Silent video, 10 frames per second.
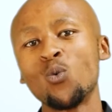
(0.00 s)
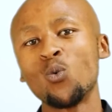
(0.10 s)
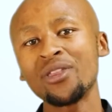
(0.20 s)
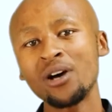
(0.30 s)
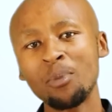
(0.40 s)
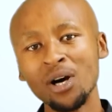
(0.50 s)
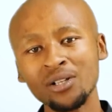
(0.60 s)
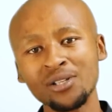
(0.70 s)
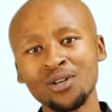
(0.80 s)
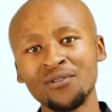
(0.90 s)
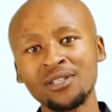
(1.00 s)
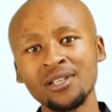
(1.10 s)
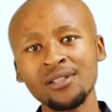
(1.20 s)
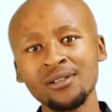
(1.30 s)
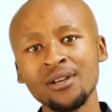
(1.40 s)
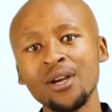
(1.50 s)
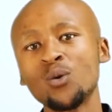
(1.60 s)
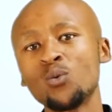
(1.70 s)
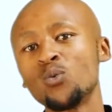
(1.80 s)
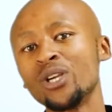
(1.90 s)
With our partner services,
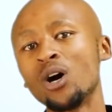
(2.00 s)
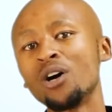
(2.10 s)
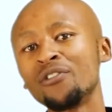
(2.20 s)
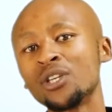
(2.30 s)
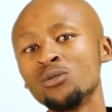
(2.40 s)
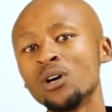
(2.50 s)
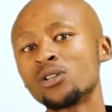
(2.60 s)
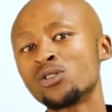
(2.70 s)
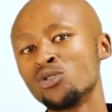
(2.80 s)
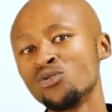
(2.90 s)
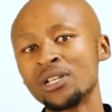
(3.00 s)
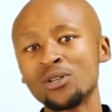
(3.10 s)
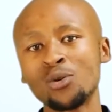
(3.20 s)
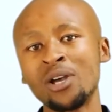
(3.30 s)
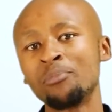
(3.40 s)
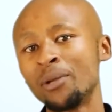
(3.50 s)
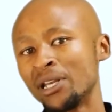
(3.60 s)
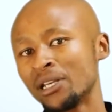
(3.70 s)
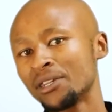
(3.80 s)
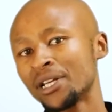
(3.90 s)
we offer you a solution to
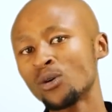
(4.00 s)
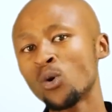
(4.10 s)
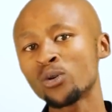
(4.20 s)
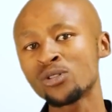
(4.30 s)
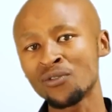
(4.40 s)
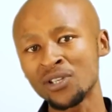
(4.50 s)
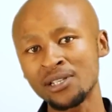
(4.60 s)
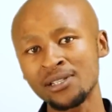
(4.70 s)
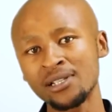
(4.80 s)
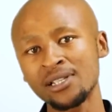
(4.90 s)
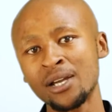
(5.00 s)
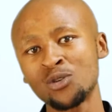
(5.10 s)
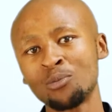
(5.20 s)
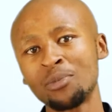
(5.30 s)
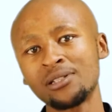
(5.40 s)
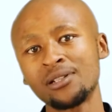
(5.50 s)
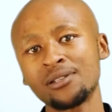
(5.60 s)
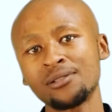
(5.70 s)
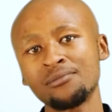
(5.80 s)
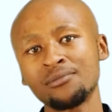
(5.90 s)
implement 3 core services inside your business.